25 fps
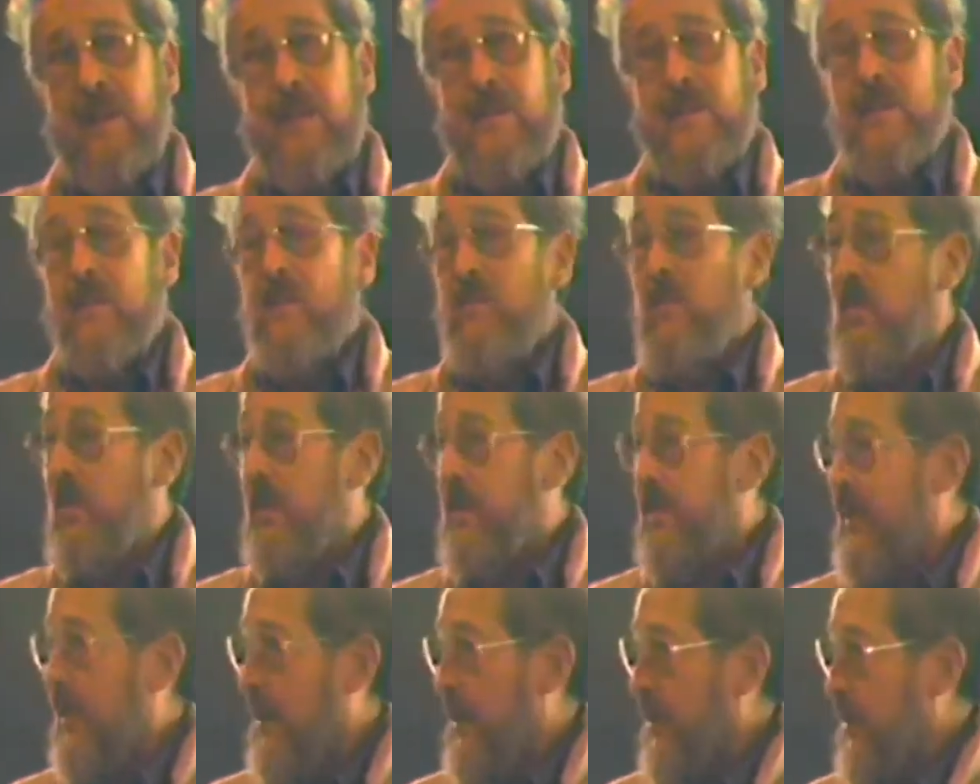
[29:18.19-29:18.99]
more
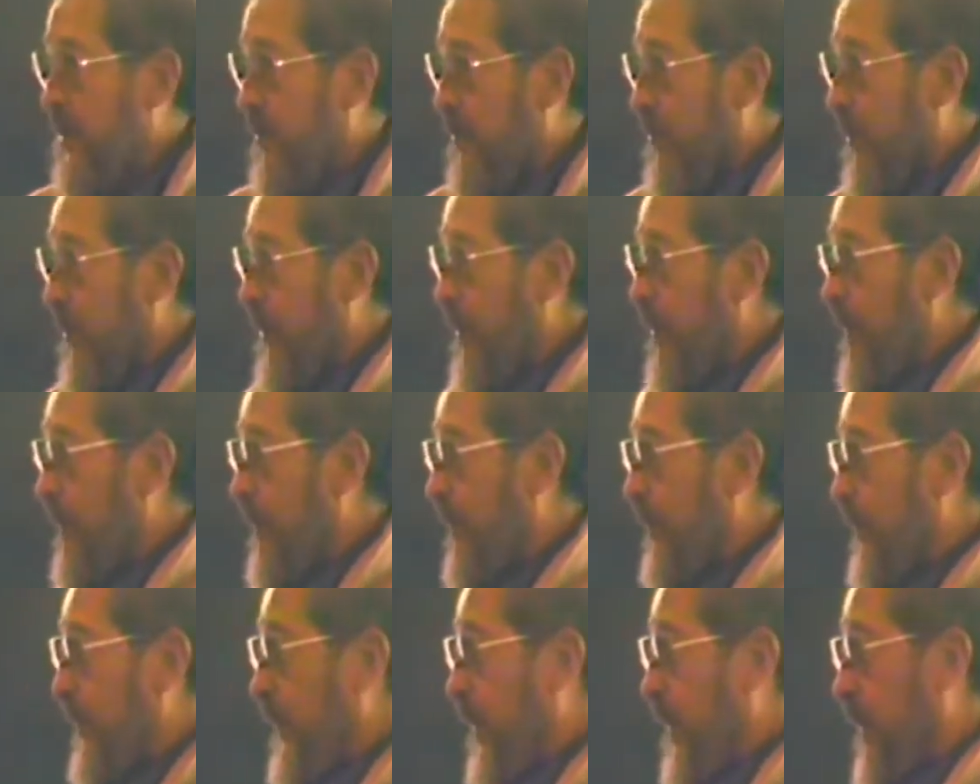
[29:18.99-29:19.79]
sensible
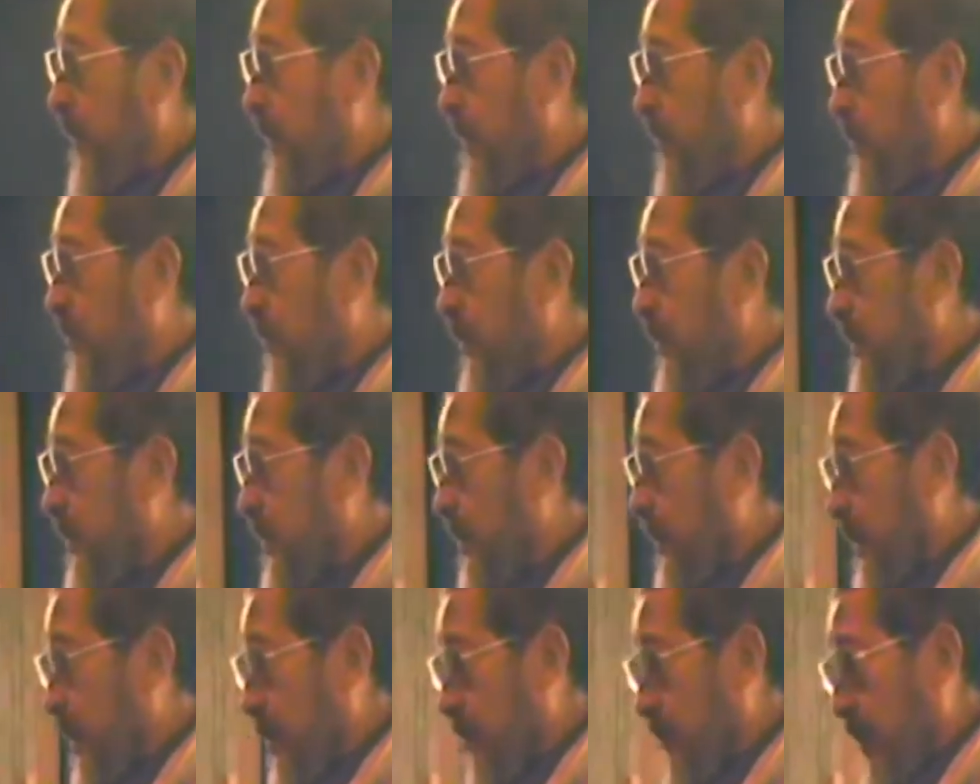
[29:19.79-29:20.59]
than a commercial
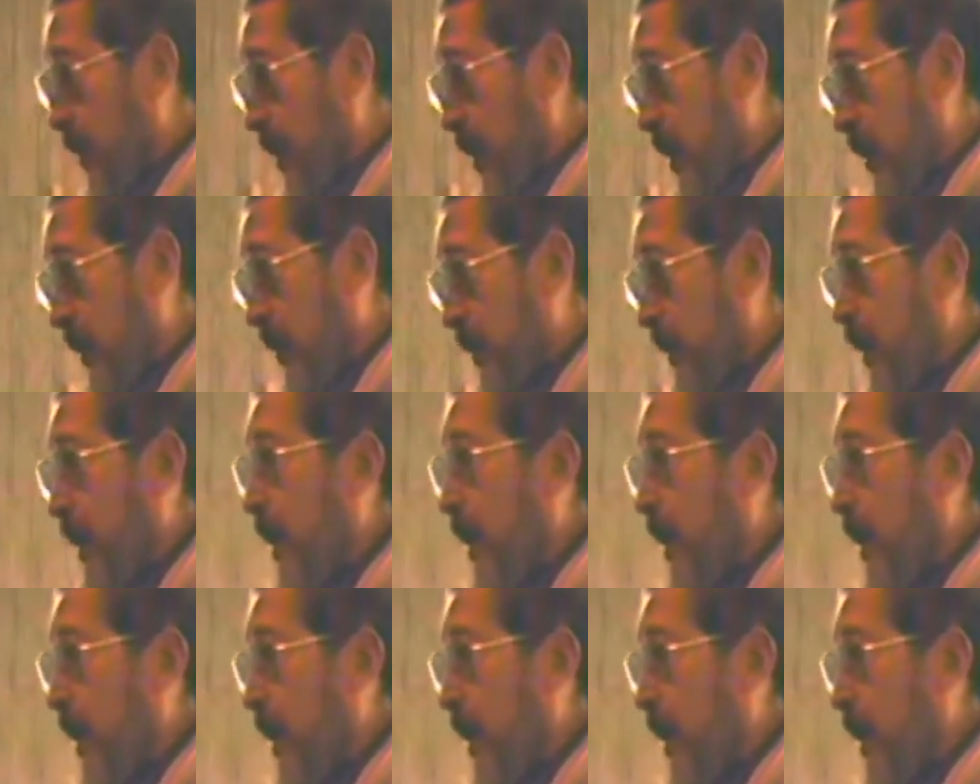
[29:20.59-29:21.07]
enterprise,